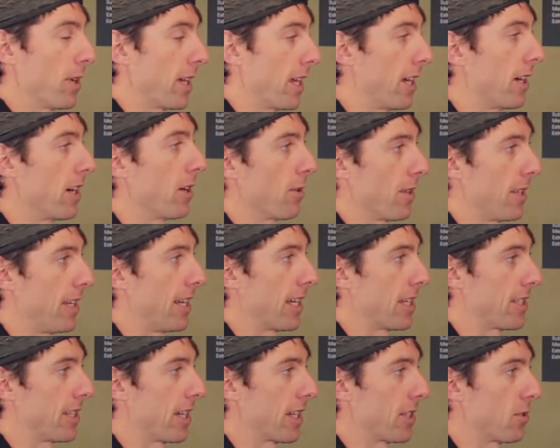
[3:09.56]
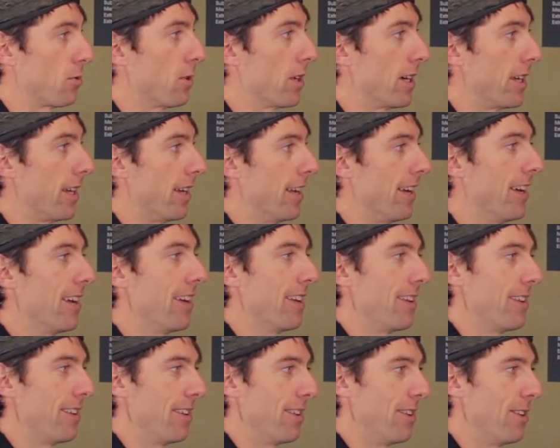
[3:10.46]
gearing with an XX1.
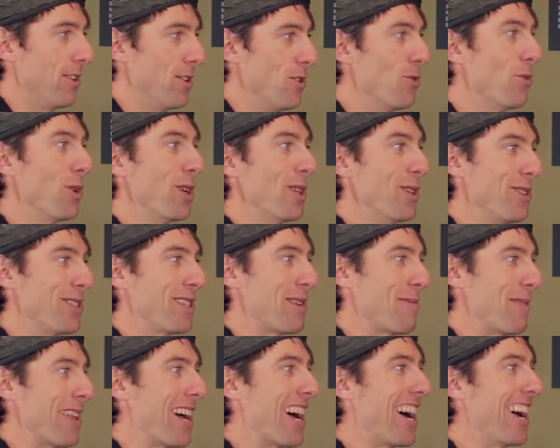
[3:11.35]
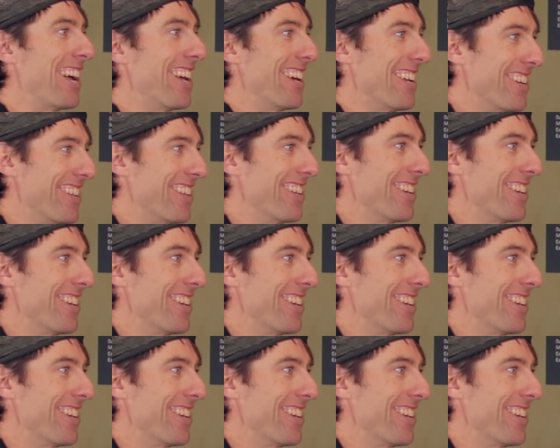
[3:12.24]
You will lose some of the high end on the